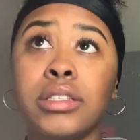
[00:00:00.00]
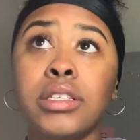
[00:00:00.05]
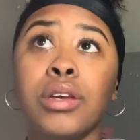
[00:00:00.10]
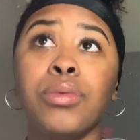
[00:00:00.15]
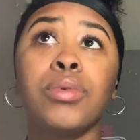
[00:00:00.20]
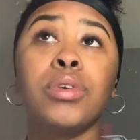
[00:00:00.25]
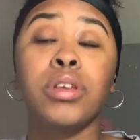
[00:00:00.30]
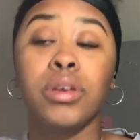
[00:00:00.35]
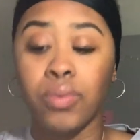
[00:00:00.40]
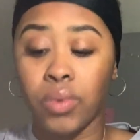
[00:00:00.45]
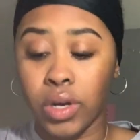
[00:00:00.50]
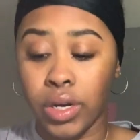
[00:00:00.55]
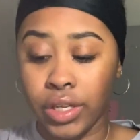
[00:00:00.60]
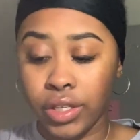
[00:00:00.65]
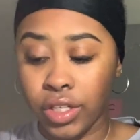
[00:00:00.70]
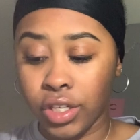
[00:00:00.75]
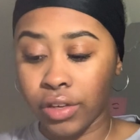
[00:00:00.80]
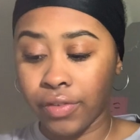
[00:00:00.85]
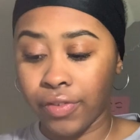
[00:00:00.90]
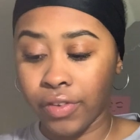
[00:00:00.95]
because I really
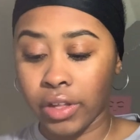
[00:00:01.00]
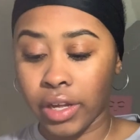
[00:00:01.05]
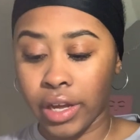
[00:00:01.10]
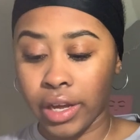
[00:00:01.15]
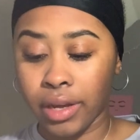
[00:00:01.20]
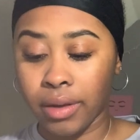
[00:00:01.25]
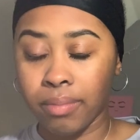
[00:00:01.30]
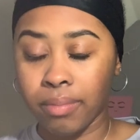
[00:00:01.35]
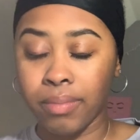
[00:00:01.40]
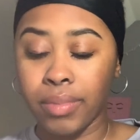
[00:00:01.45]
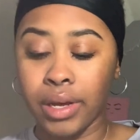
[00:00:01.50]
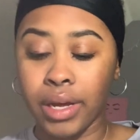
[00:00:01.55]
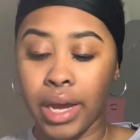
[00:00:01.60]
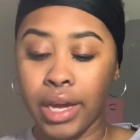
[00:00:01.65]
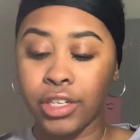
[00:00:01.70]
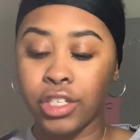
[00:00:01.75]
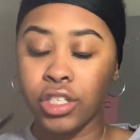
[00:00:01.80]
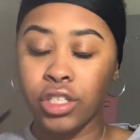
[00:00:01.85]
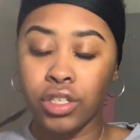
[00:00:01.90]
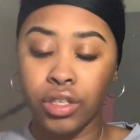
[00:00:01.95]
wanted Chick-fil-A, but
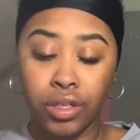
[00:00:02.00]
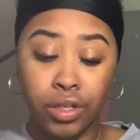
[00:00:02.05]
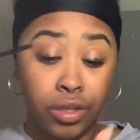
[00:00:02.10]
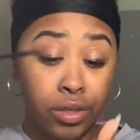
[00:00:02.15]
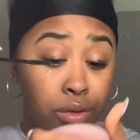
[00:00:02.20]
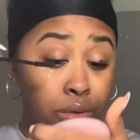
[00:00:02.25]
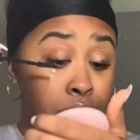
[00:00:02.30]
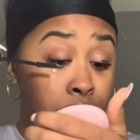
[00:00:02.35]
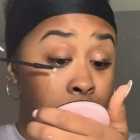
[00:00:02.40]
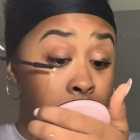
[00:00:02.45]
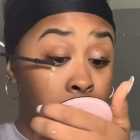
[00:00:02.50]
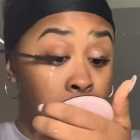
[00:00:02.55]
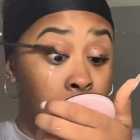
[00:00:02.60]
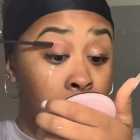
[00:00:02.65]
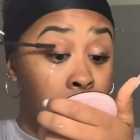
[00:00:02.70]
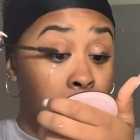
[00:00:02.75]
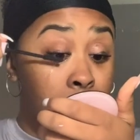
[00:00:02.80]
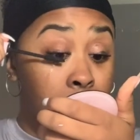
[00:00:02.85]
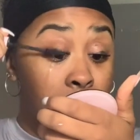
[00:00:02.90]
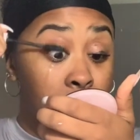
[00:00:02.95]
I just knew
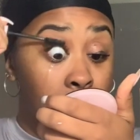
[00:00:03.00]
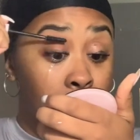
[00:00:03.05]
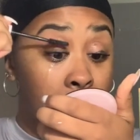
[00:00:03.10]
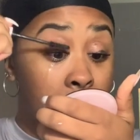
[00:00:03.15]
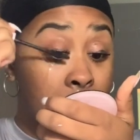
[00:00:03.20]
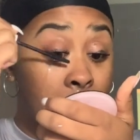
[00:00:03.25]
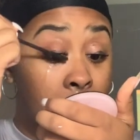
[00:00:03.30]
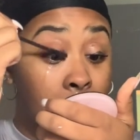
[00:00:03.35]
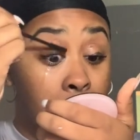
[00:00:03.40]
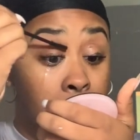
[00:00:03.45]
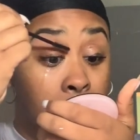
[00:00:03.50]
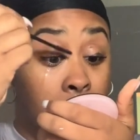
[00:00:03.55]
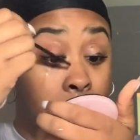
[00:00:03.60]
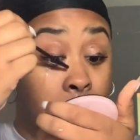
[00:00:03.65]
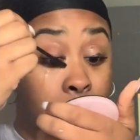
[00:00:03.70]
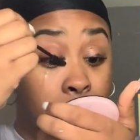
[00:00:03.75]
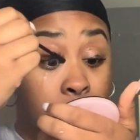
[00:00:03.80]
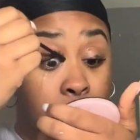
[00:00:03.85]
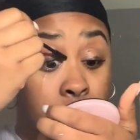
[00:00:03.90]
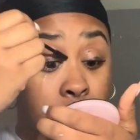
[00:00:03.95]
me waking up
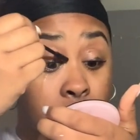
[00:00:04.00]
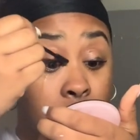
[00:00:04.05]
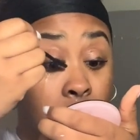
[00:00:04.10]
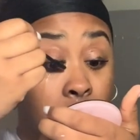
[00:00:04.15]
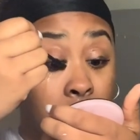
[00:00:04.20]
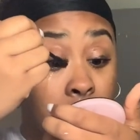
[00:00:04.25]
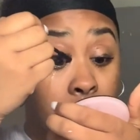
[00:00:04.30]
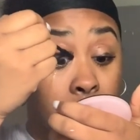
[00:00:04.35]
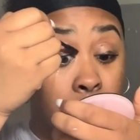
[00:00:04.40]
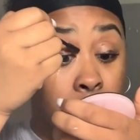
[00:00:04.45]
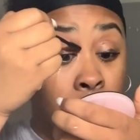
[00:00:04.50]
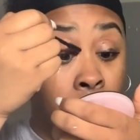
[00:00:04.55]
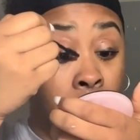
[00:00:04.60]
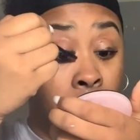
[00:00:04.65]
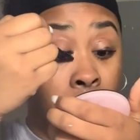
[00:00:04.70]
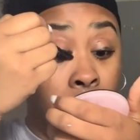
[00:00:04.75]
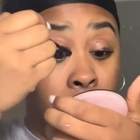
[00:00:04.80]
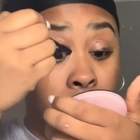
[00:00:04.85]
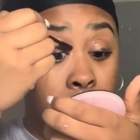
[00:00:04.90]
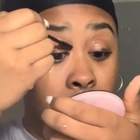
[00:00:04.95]
early was just not gonna
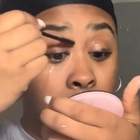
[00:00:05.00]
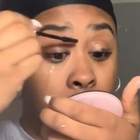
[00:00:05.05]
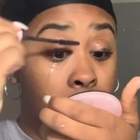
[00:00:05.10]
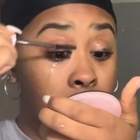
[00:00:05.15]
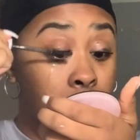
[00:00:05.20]
work.